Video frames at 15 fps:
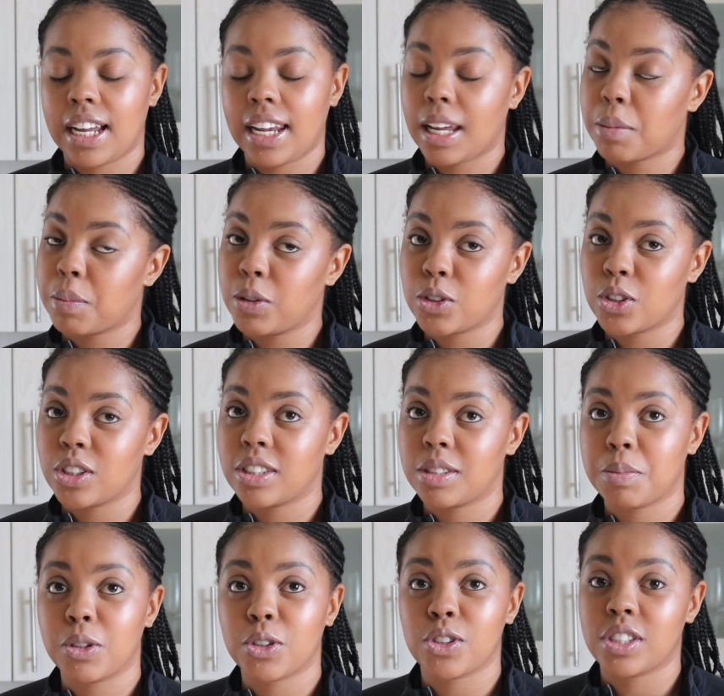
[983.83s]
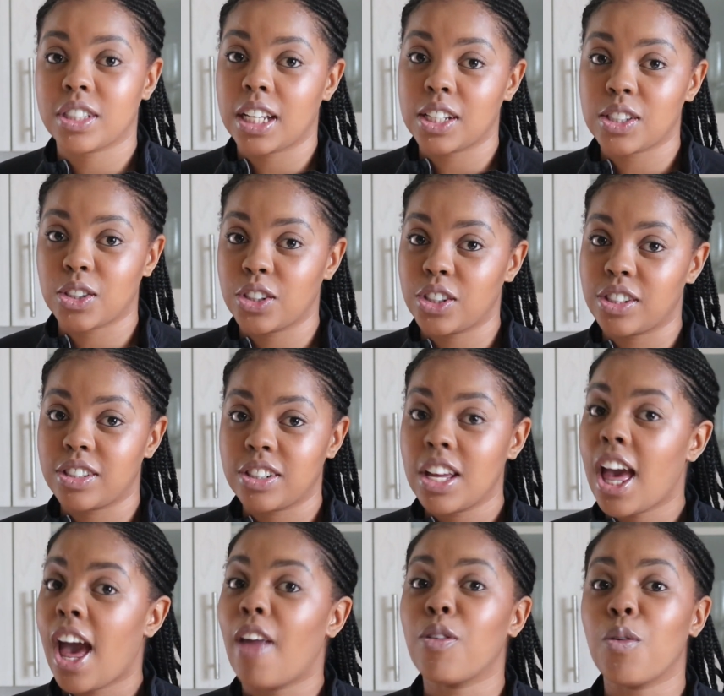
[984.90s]
I like Pilchards. Pilchards taste good.
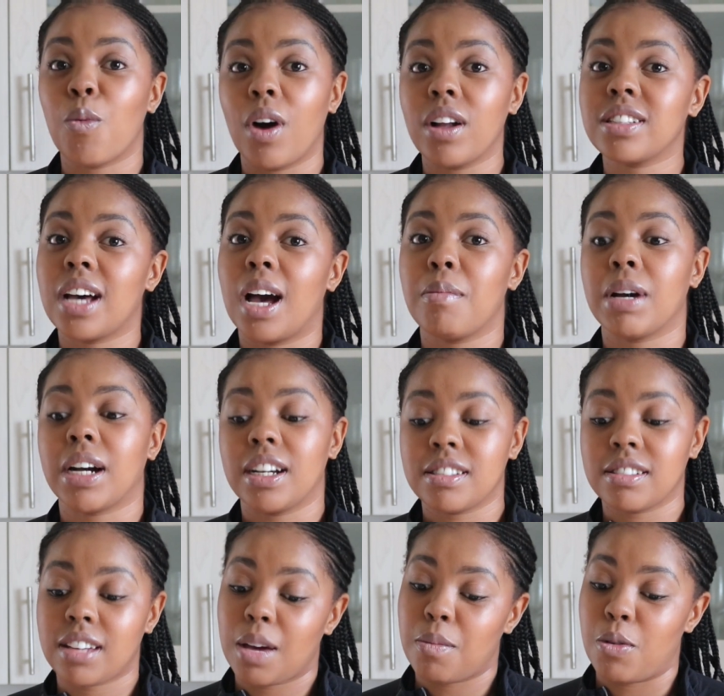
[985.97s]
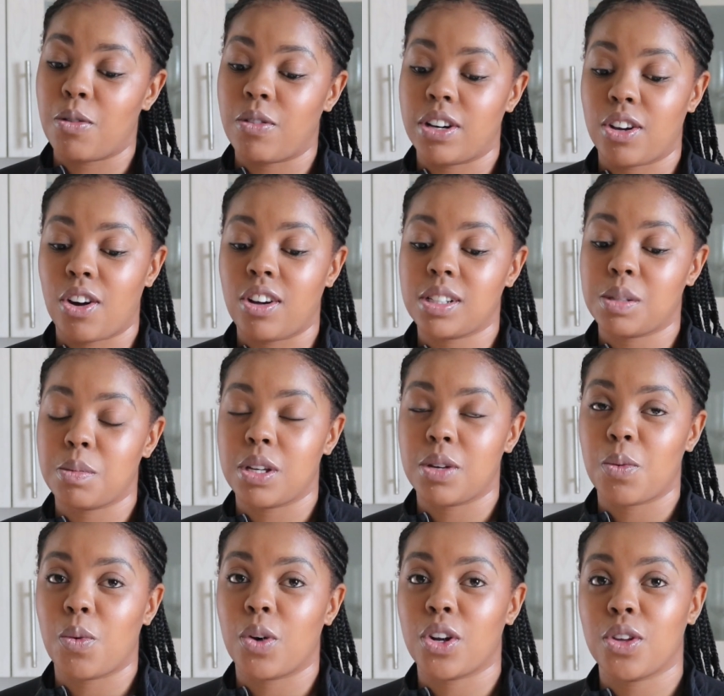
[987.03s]
And the one time my cousin came over and he asked me,
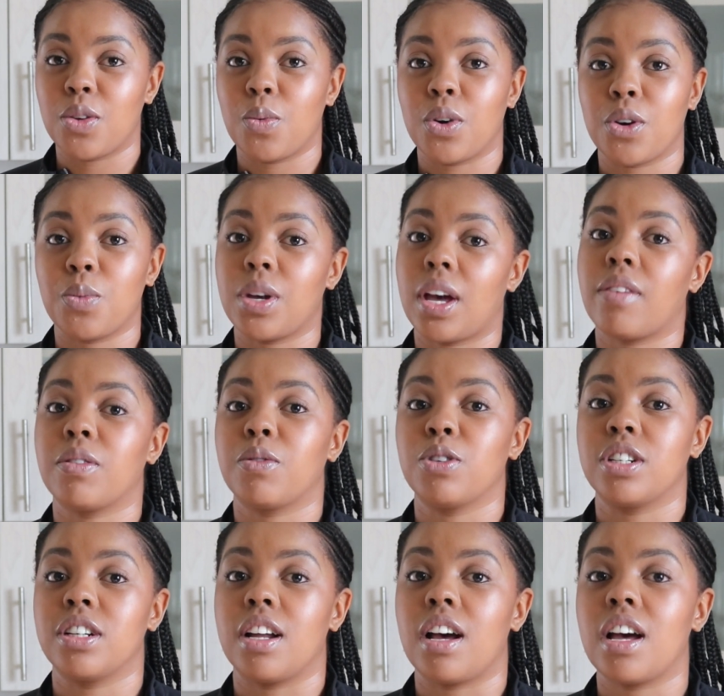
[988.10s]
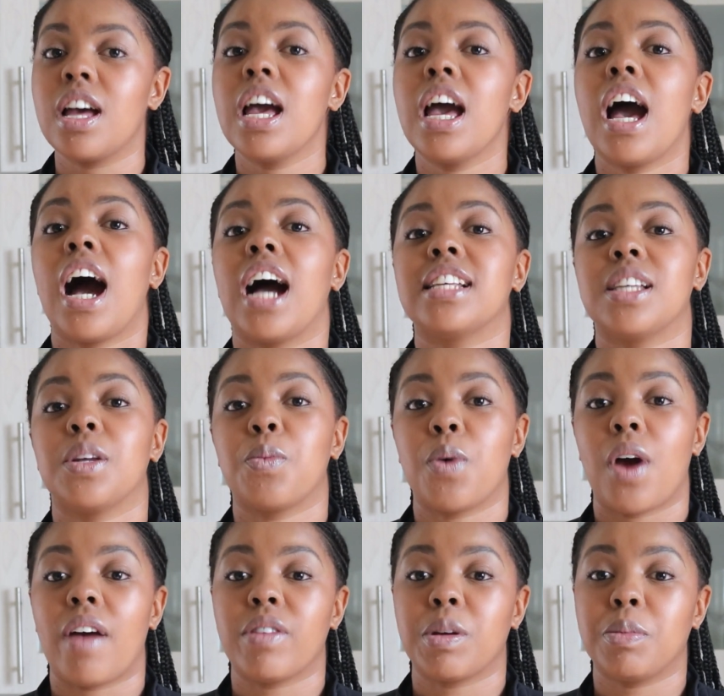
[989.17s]
what are we having for dinner? I said,
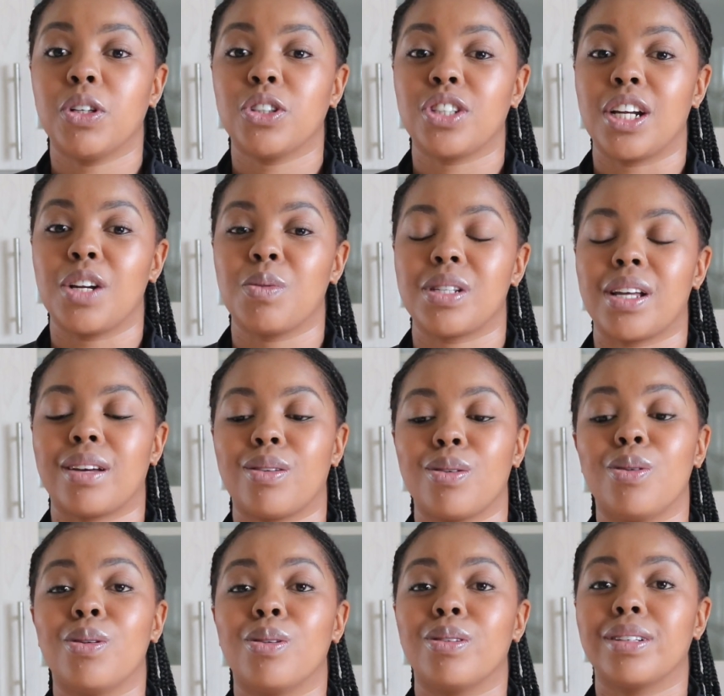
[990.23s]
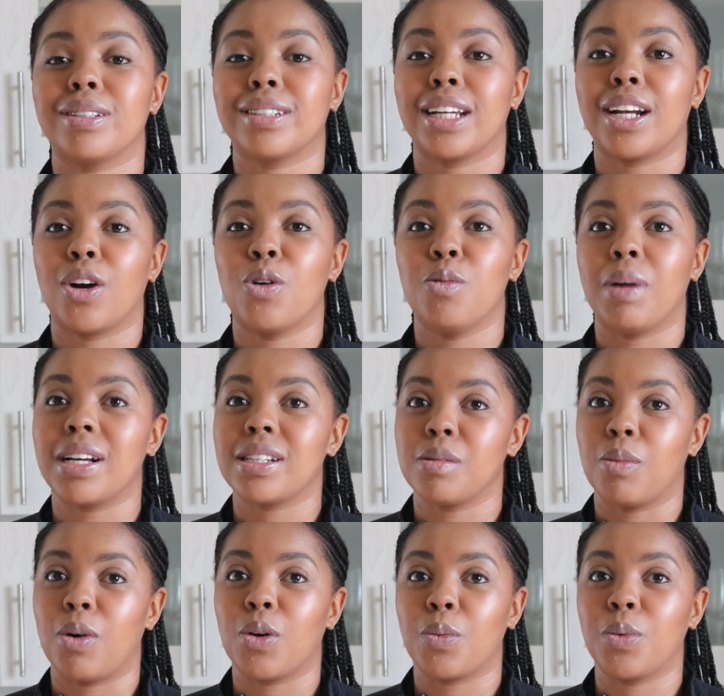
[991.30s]
we're having pilchard. And he was like, yo, can I go buy
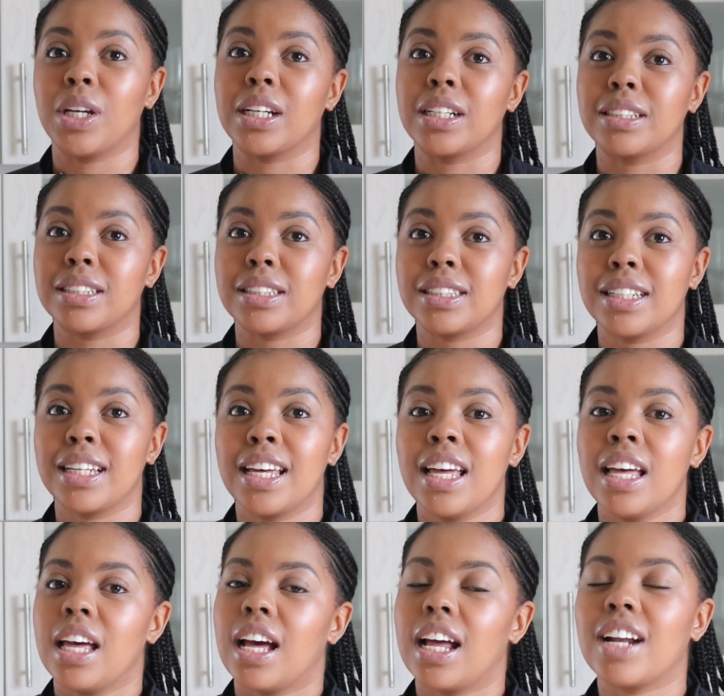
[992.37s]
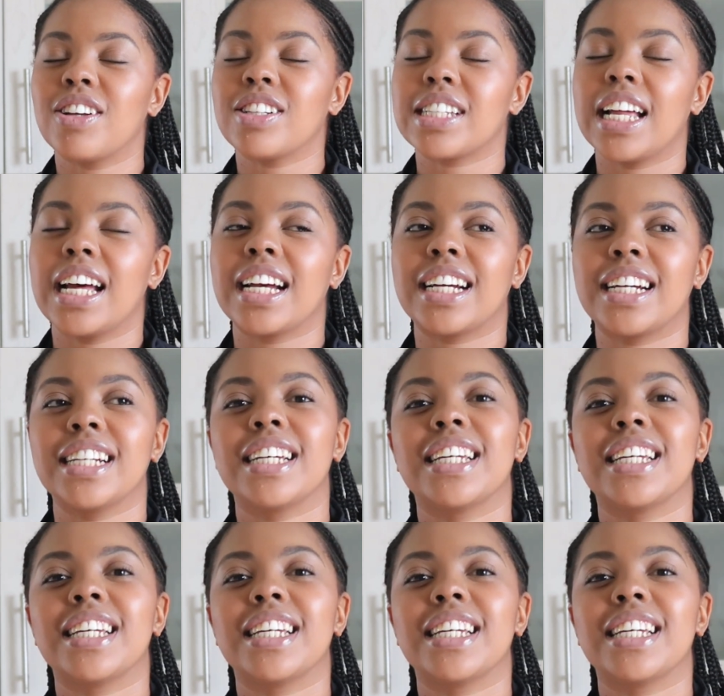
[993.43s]
some hot wings? And I was like,